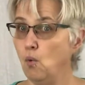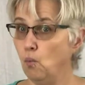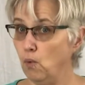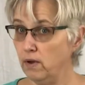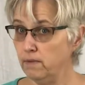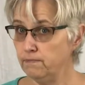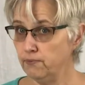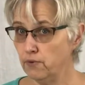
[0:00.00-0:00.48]

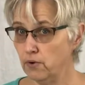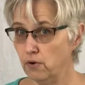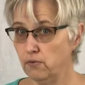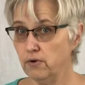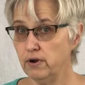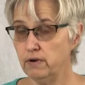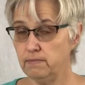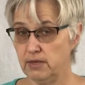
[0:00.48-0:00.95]
One
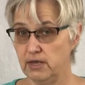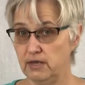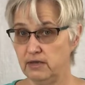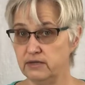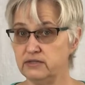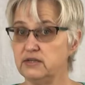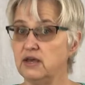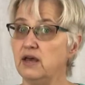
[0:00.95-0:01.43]
program
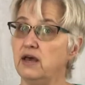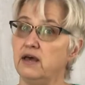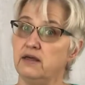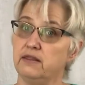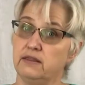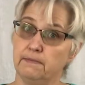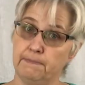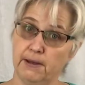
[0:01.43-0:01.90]
is
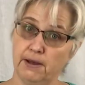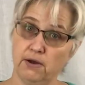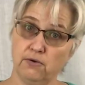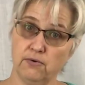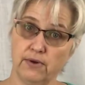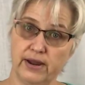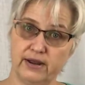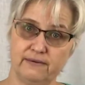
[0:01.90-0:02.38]
the
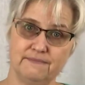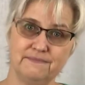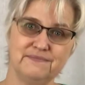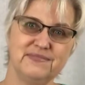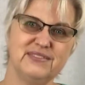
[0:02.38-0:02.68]
Pell Grant.